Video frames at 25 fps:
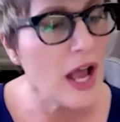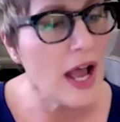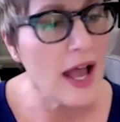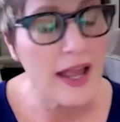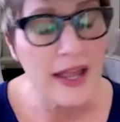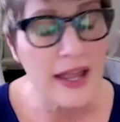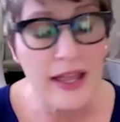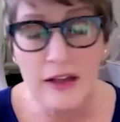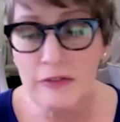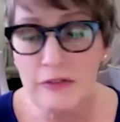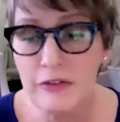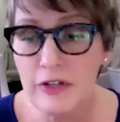
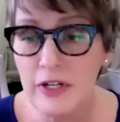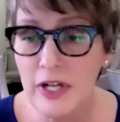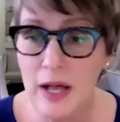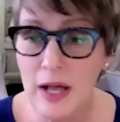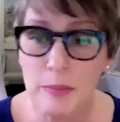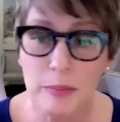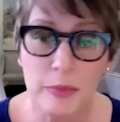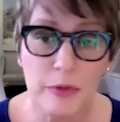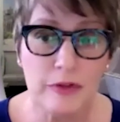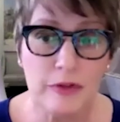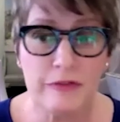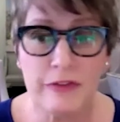I have a
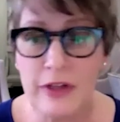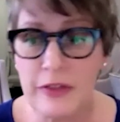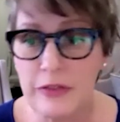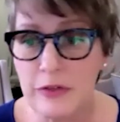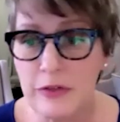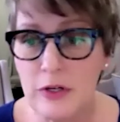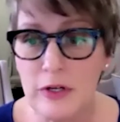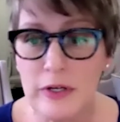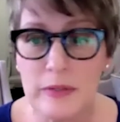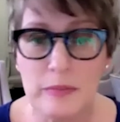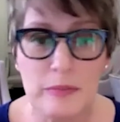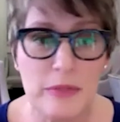couple of
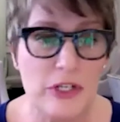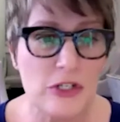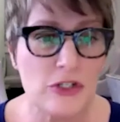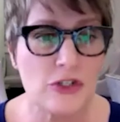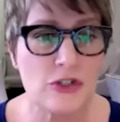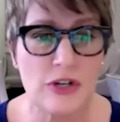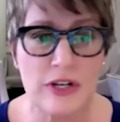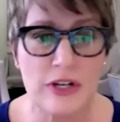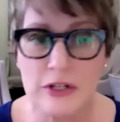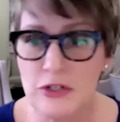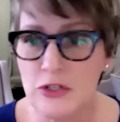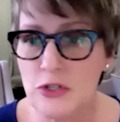other
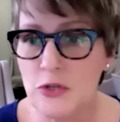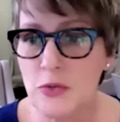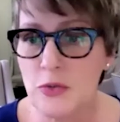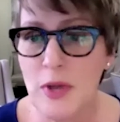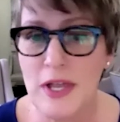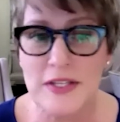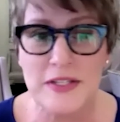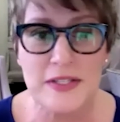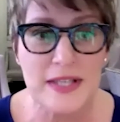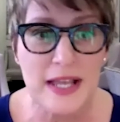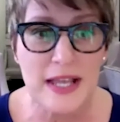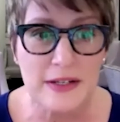administrators who
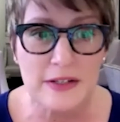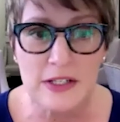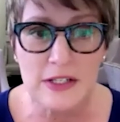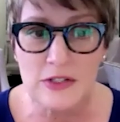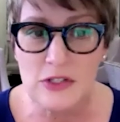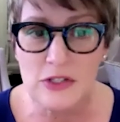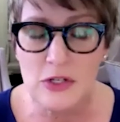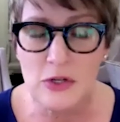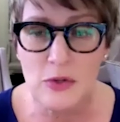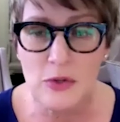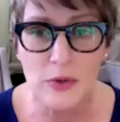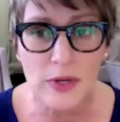I send it
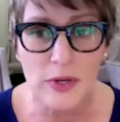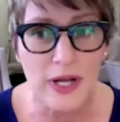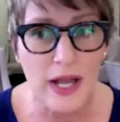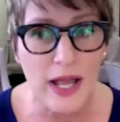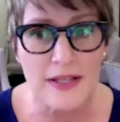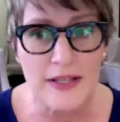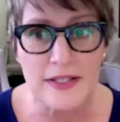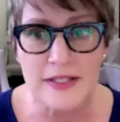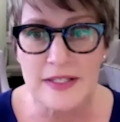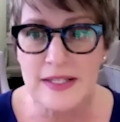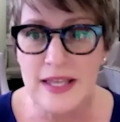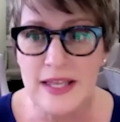to and
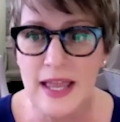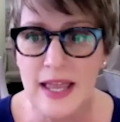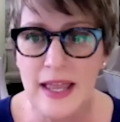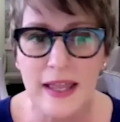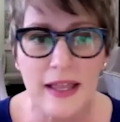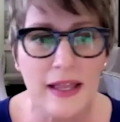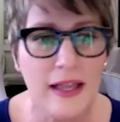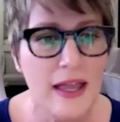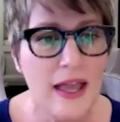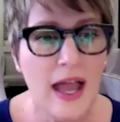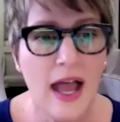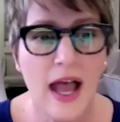I
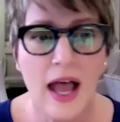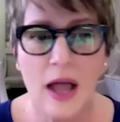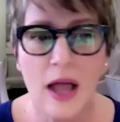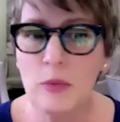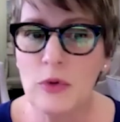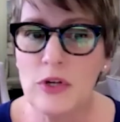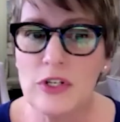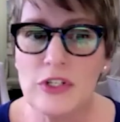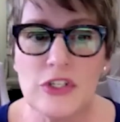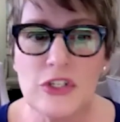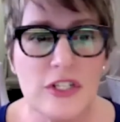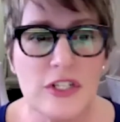say, I
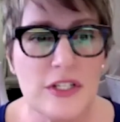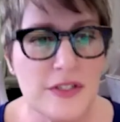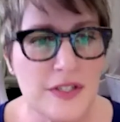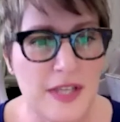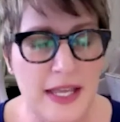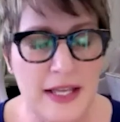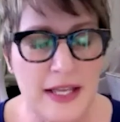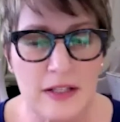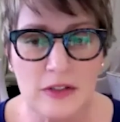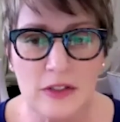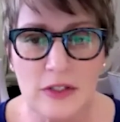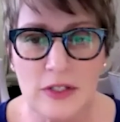want you to
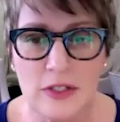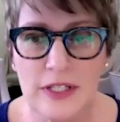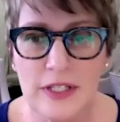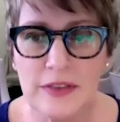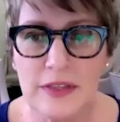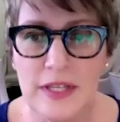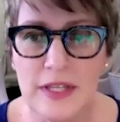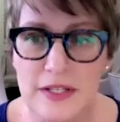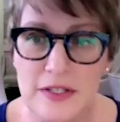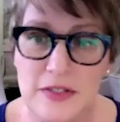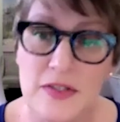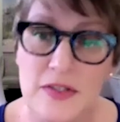take a look at
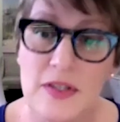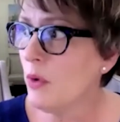this.